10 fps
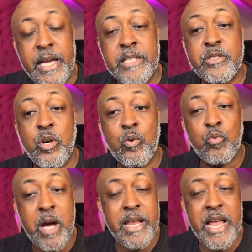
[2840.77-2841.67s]
And so
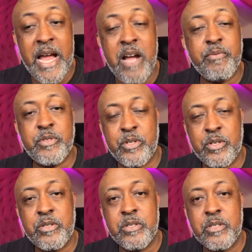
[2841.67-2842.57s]
right
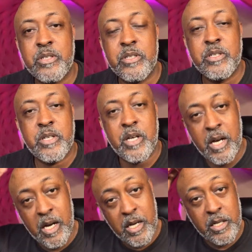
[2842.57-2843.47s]
after
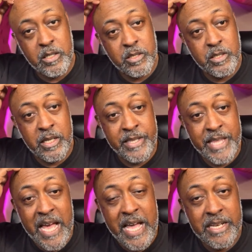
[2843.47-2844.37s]

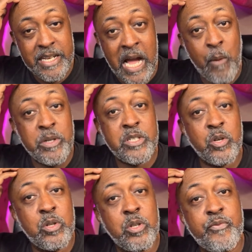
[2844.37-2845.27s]
that, I went to go
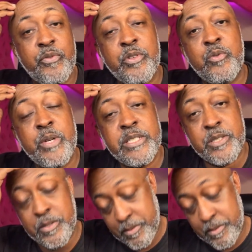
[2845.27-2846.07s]
look for the original.